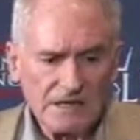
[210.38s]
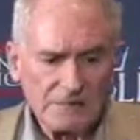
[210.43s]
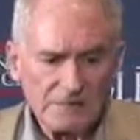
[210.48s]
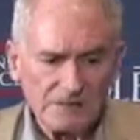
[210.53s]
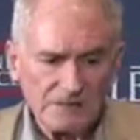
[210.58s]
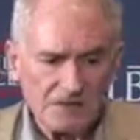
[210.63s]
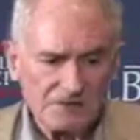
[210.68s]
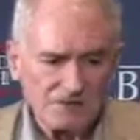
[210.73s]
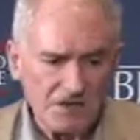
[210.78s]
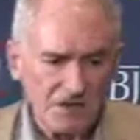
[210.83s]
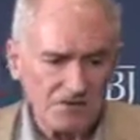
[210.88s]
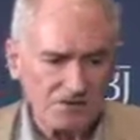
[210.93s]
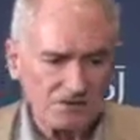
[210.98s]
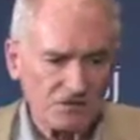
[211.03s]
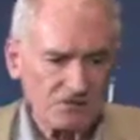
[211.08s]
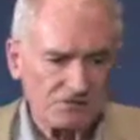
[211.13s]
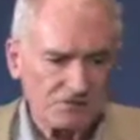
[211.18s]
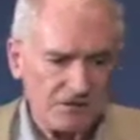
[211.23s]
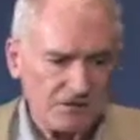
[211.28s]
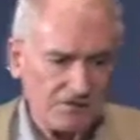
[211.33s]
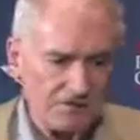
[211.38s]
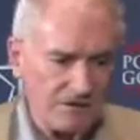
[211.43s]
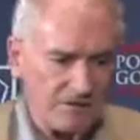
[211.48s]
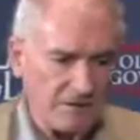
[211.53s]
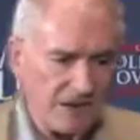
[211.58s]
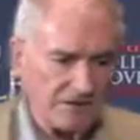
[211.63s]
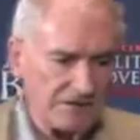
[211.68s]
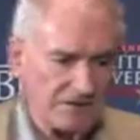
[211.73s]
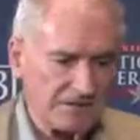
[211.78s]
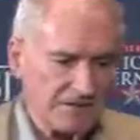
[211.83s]
But there's also something
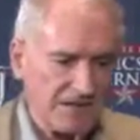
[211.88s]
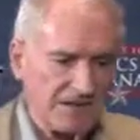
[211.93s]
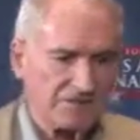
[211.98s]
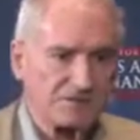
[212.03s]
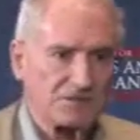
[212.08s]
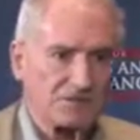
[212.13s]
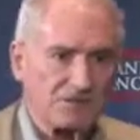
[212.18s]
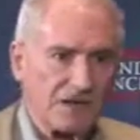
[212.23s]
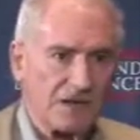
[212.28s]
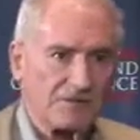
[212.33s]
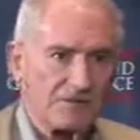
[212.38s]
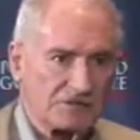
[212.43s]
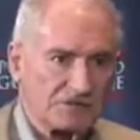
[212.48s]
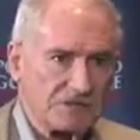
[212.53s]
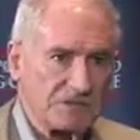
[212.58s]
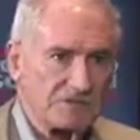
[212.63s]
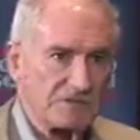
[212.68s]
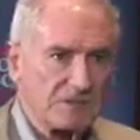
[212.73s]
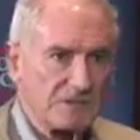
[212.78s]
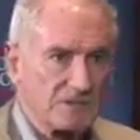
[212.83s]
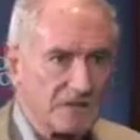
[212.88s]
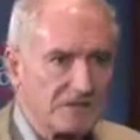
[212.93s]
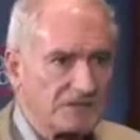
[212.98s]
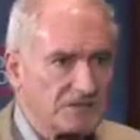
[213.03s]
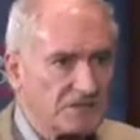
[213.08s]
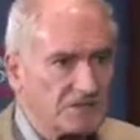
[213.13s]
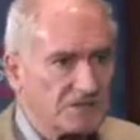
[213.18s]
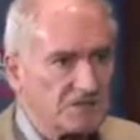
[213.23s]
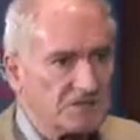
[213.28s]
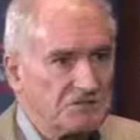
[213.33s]
about the Texas governorship that
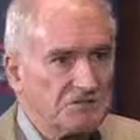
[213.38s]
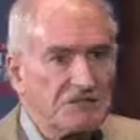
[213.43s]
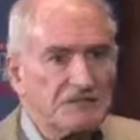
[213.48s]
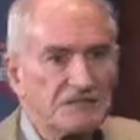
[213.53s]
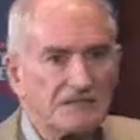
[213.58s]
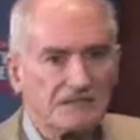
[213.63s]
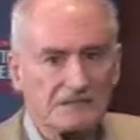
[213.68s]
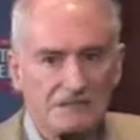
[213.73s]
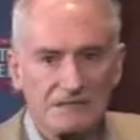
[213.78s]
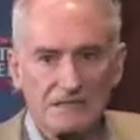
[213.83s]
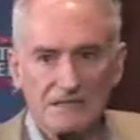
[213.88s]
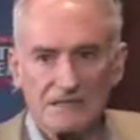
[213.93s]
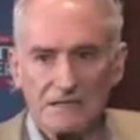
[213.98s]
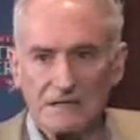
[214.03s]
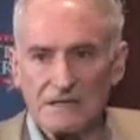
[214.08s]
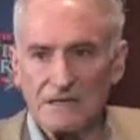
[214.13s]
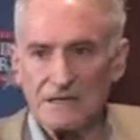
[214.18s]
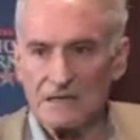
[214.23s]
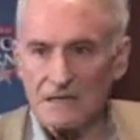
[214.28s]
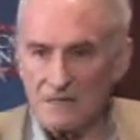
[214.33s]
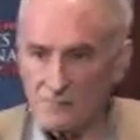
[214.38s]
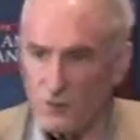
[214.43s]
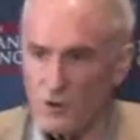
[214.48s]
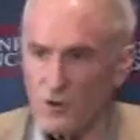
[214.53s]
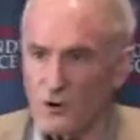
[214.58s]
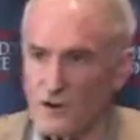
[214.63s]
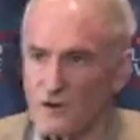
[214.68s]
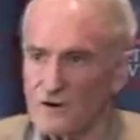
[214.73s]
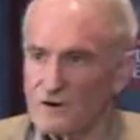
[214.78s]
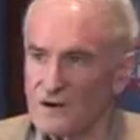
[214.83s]
makes it uniquely
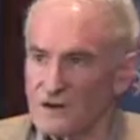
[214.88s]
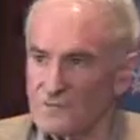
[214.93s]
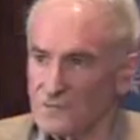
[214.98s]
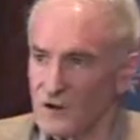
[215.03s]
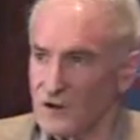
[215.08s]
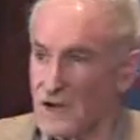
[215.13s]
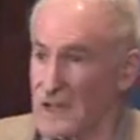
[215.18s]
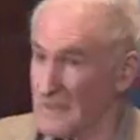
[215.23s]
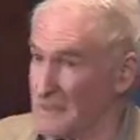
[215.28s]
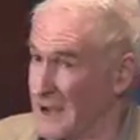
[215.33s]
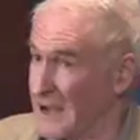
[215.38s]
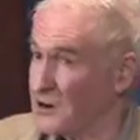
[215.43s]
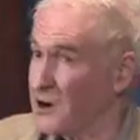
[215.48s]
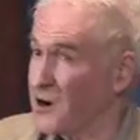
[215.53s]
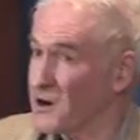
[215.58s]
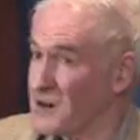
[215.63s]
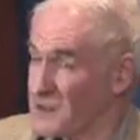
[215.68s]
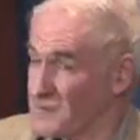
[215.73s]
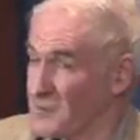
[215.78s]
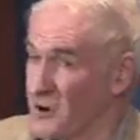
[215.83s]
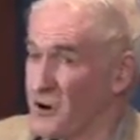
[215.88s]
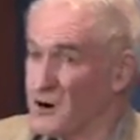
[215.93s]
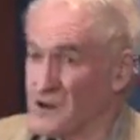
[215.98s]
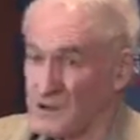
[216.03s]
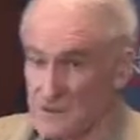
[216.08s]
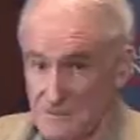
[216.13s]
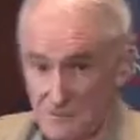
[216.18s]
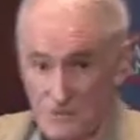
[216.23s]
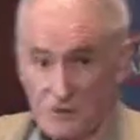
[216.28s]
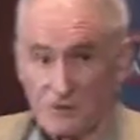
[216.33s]
important for a minority
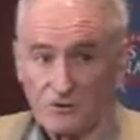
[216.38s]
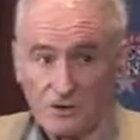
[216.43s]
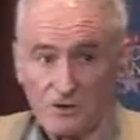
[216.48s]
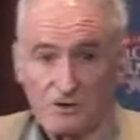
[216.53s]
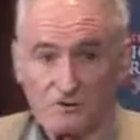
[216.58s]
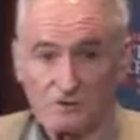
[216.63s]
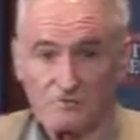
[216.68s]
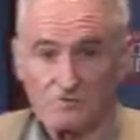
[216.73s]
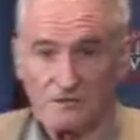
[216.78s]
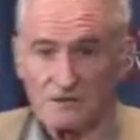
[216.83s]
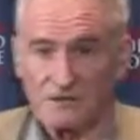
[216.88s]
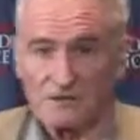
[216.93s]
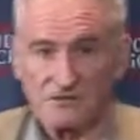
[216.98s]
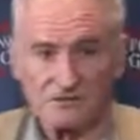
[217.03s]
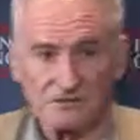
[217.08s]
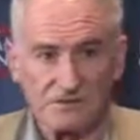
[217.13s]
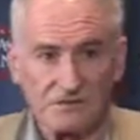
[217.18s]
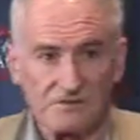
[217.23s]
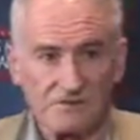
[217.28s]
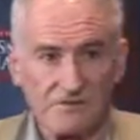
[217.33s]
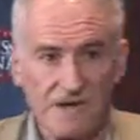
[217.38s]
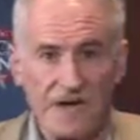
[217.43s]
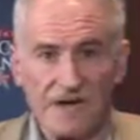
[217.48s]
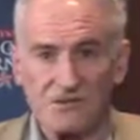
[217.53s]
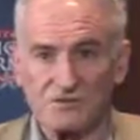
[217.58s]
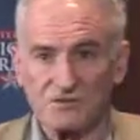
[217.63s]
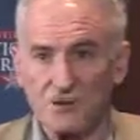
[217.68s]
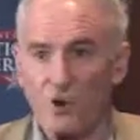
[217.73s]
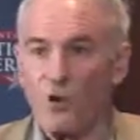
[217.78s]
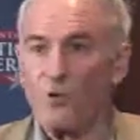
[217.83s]
party to build on because of the
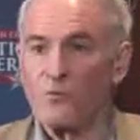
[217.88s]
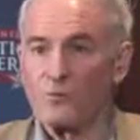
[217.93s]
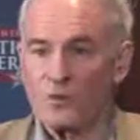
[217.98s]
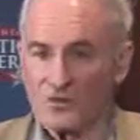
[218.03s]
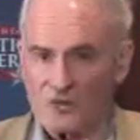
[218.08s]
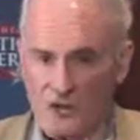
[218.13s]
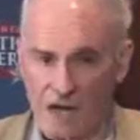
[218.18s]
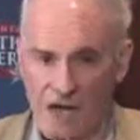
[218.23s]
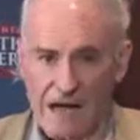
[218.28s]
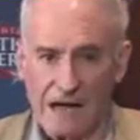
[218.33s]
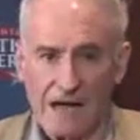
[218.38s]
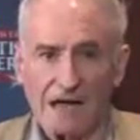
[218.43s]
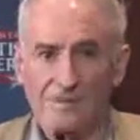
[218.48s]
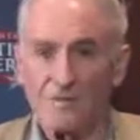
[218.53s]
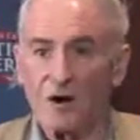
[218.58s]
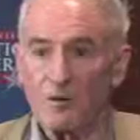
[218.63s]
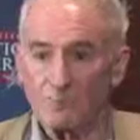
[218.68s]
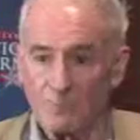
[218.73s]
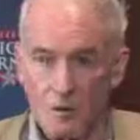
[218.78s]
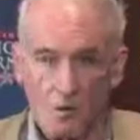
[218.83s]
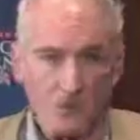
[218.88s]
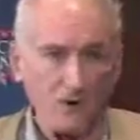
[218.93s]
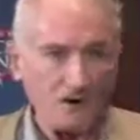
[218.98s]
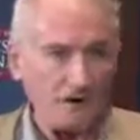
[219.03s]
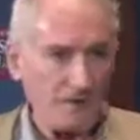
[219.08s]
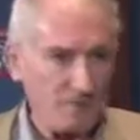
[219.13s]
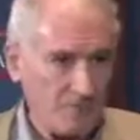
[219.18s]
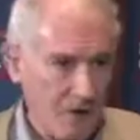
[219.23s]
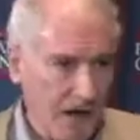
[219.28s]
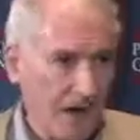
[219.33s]
vast overtime
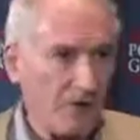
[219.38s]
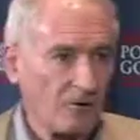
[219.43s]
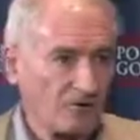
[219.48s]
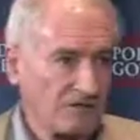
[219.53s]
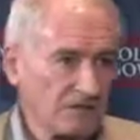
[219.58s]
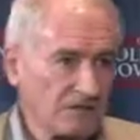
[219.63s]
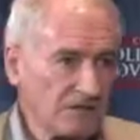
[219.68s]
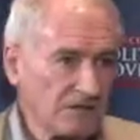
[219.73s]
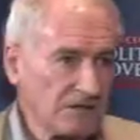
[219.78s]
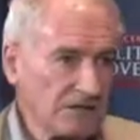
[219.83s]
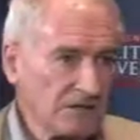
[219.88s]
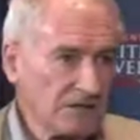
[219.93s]
appointee powers.